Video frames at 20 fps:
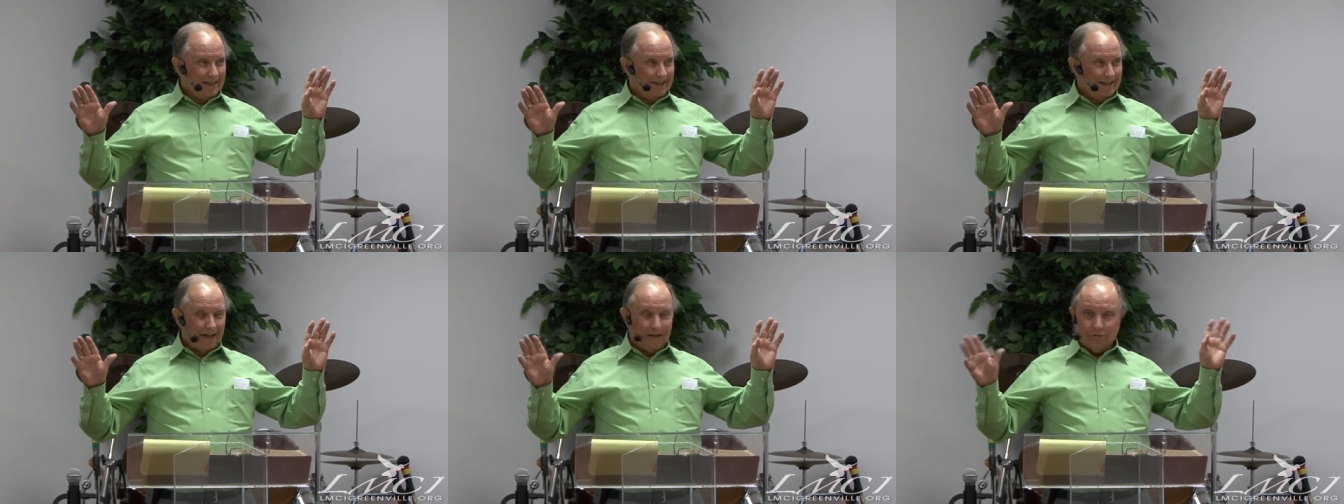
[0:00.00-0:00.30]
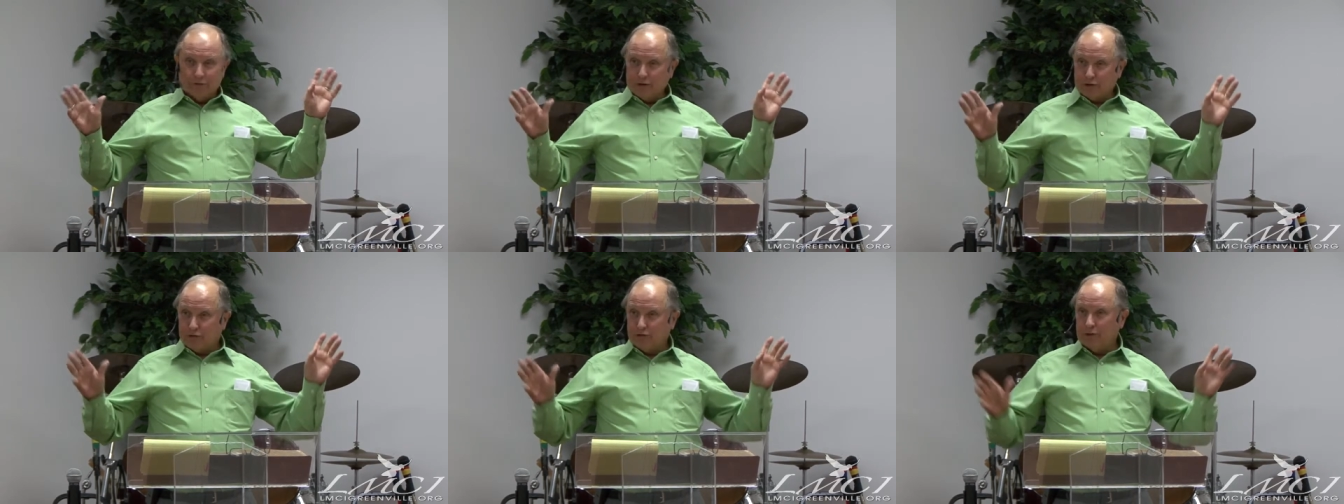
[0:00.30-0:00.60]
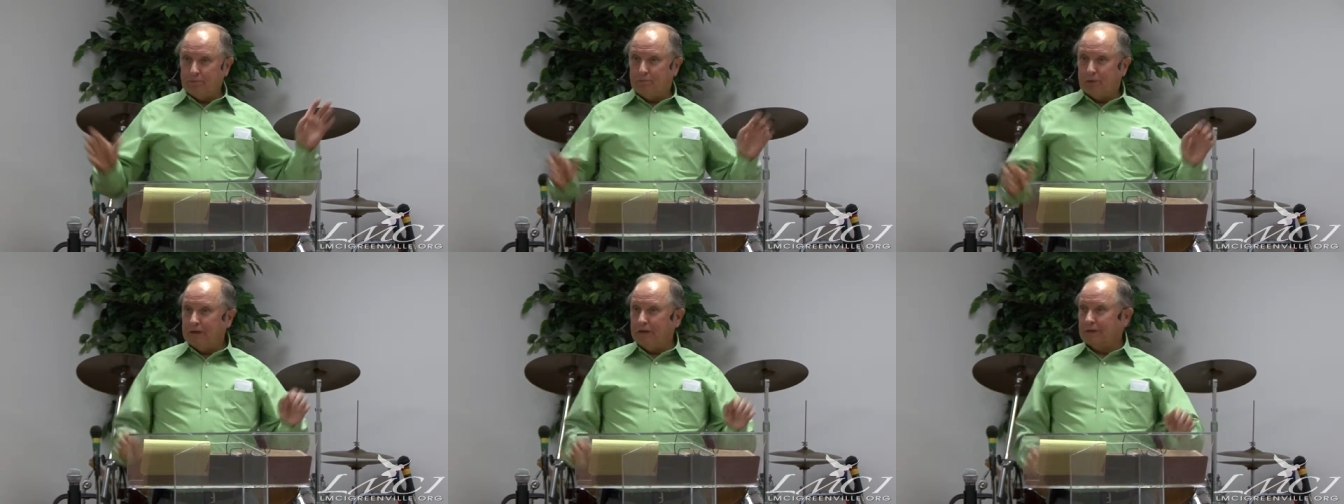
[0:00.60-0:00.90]
That was
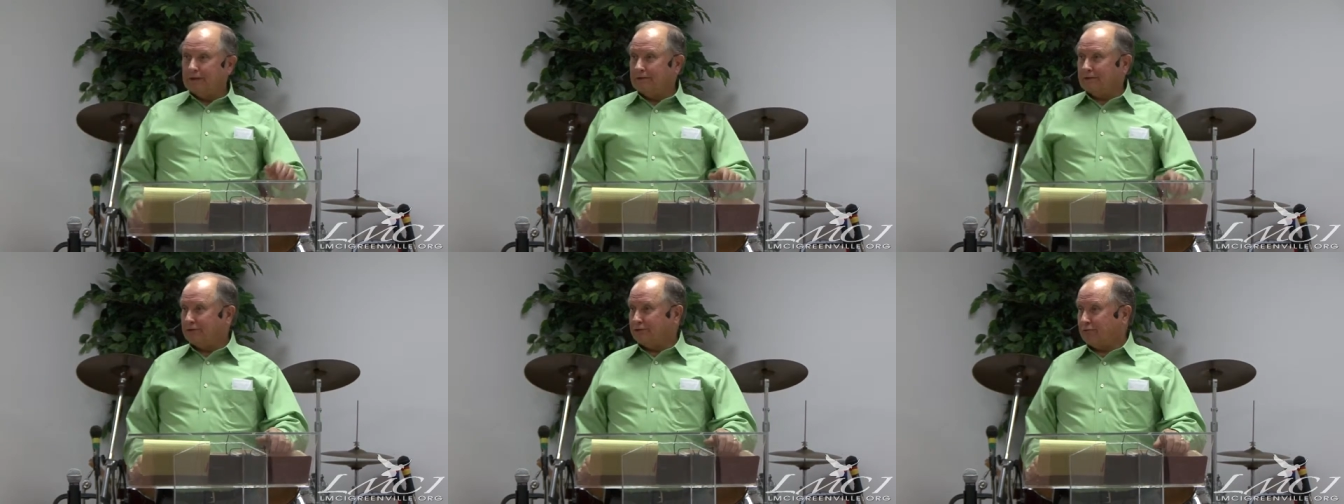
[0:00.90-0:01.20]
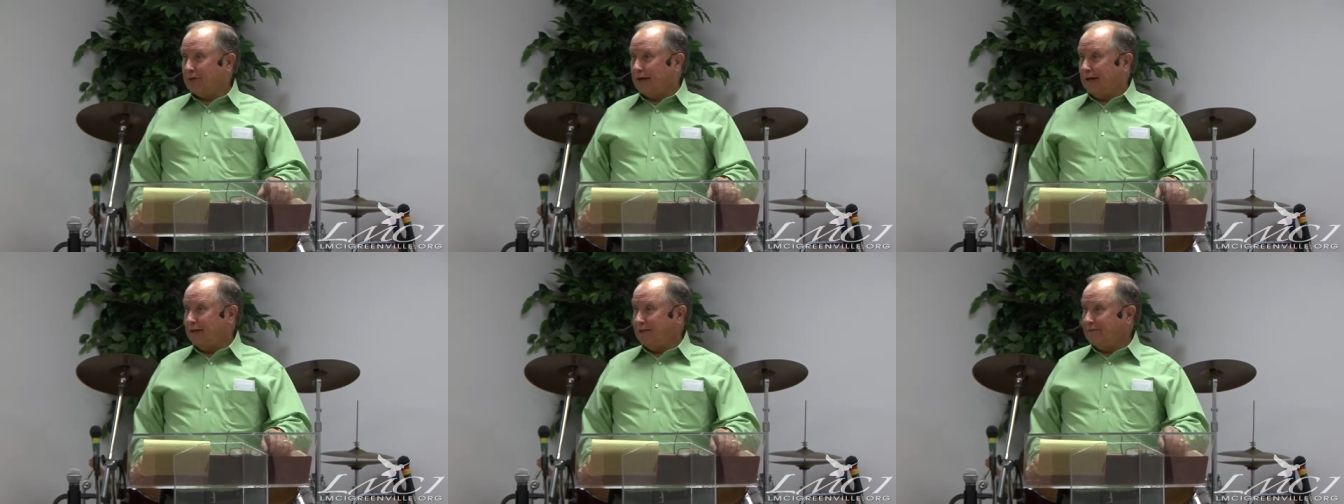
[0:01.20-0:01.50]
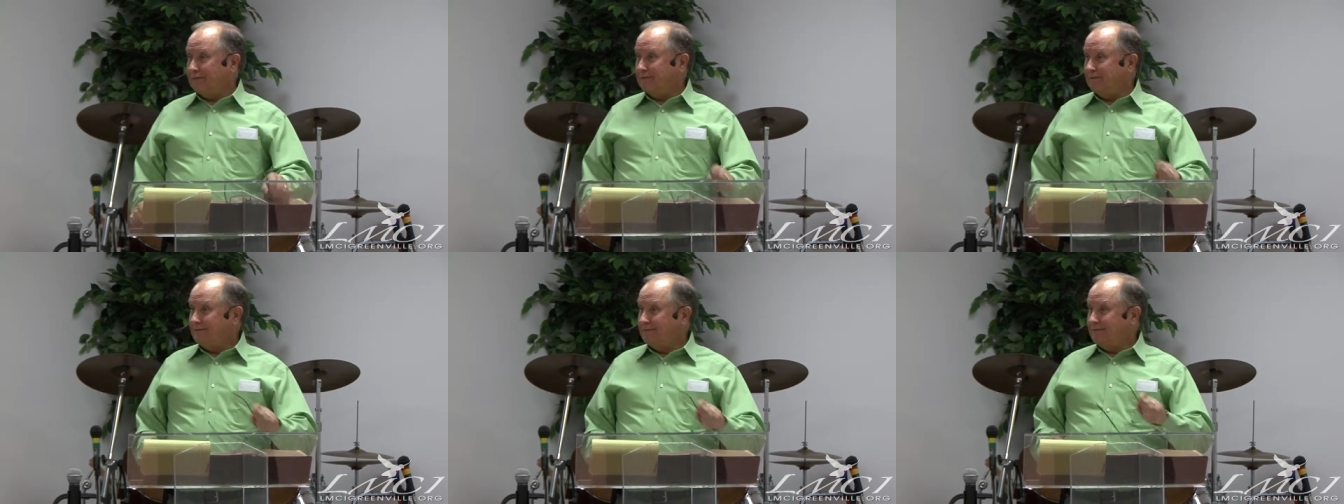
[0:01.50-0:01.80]
repentance, right?
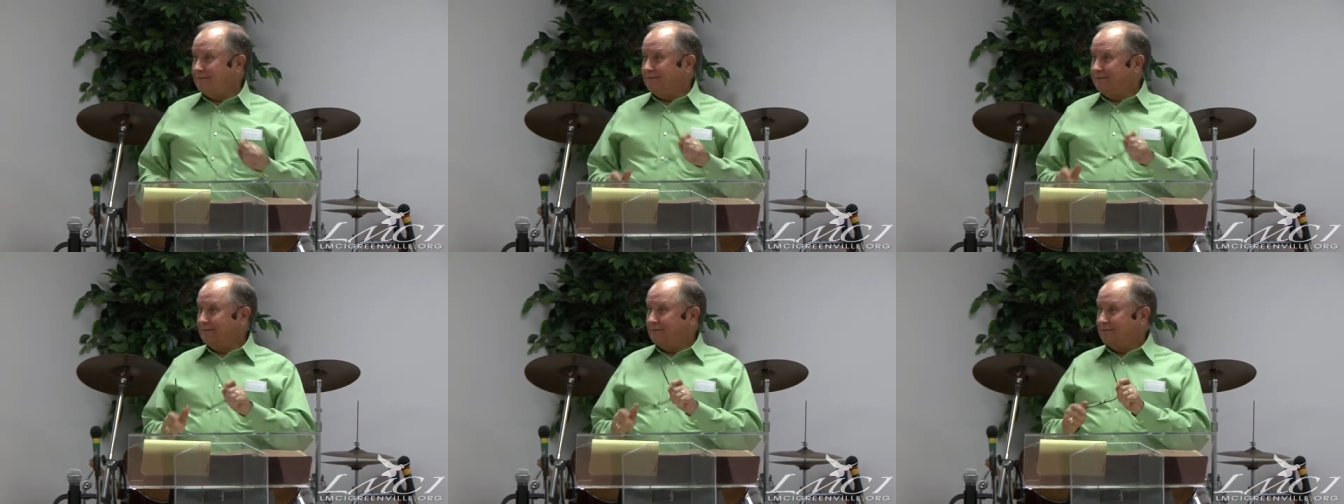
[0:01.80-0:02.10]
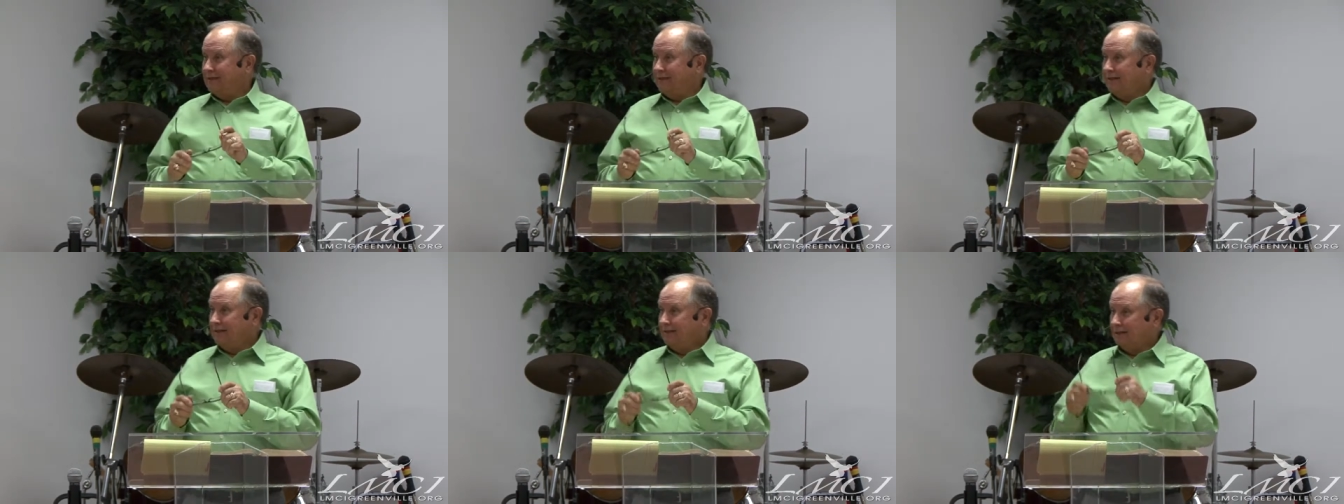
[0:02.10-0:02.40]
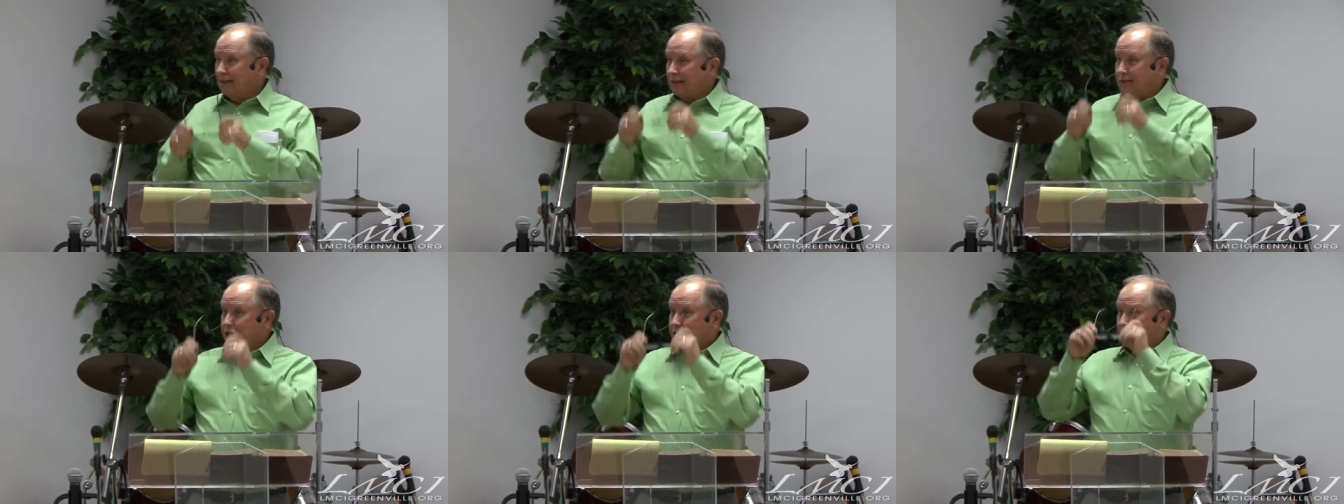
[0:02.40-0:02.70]

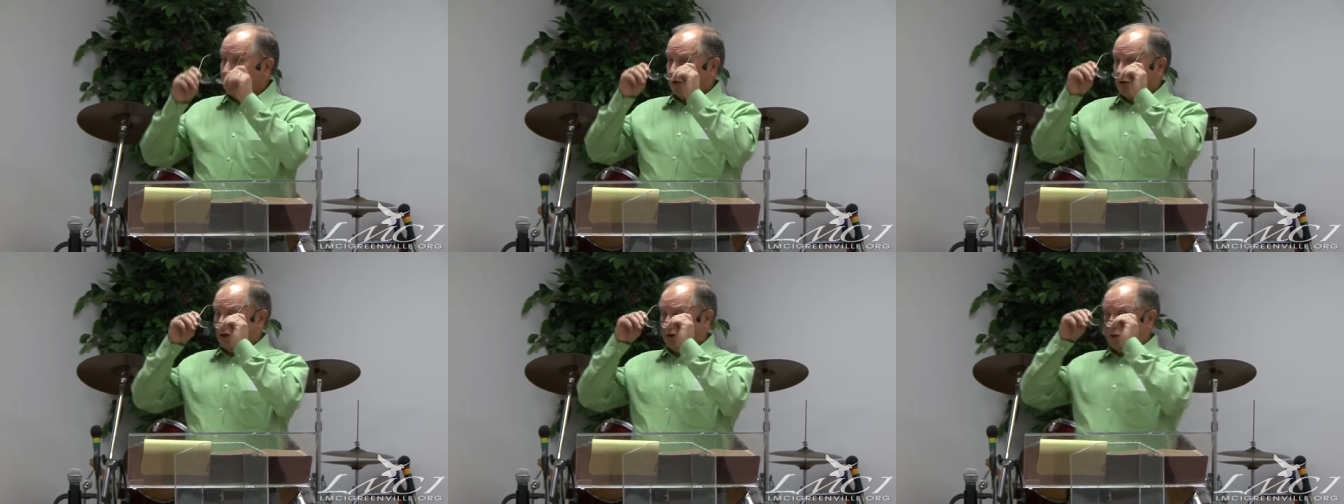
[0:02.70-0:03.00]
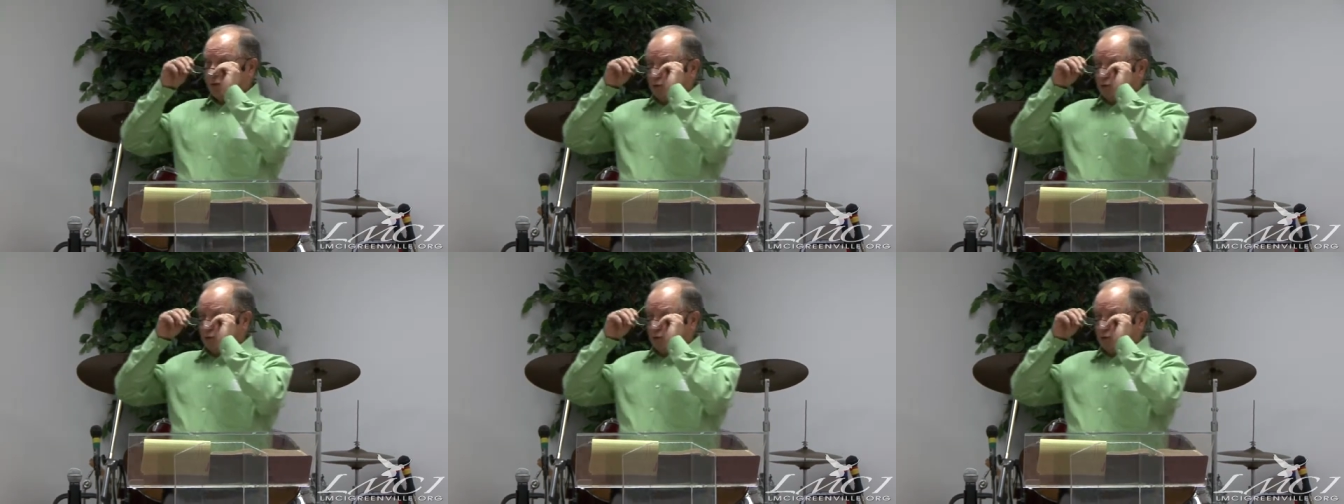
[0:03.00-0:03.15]
That's turning